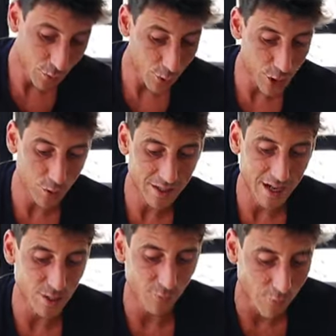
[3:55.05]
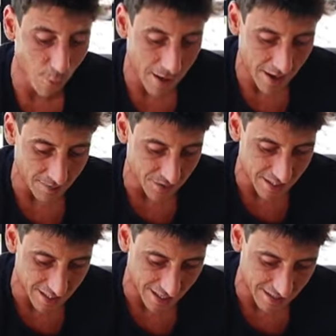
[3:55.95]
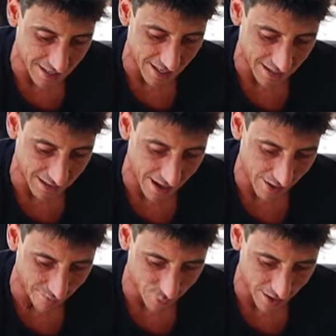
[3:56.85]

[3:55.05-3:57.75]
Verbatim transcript: We're doing, guys, a full pack of this thing tonight live,